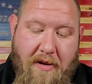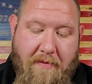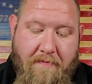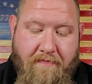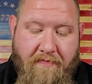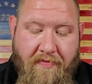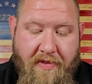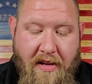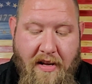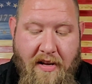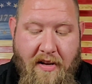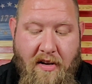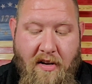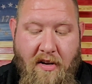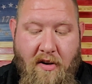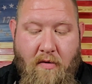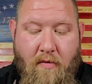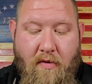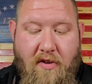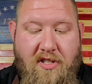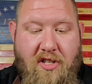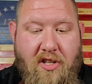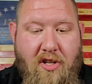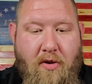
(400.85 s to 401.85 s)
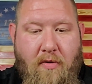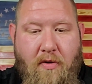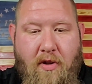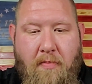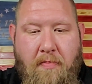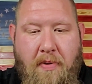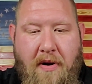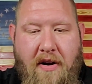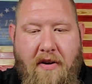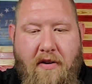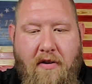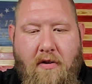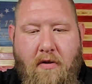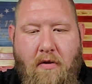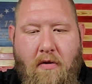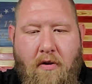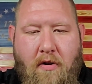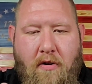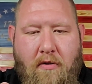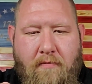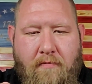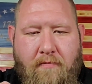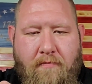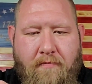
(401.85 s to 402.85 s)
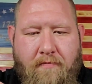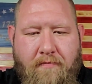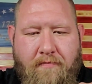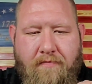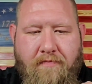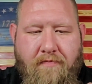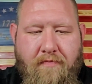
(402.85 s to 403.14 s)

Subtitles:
be. What's it do with the paracord?